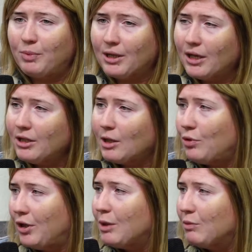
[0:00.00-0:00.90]

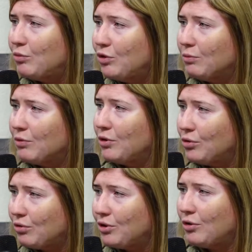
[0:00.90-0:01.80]
difficult and
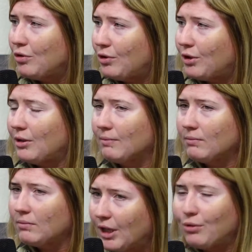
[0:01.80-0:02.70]
very
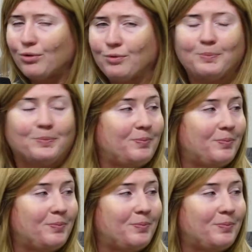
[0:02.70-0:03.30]
uneasy issues